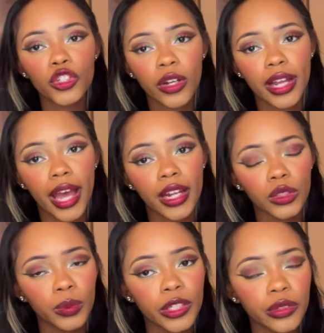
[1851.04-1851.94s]
drug
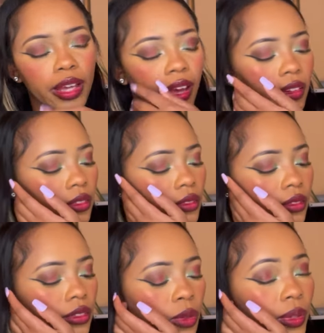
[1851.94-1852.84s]
addict. We knew that.
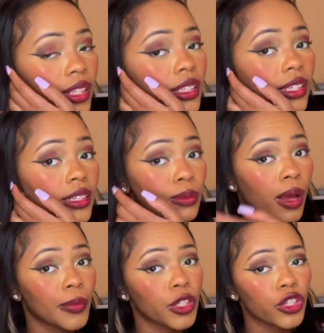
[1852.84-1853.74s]
And we had seen his
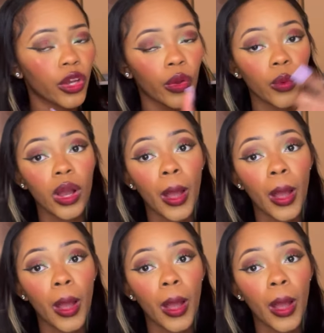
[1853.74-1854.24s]
mom in the show.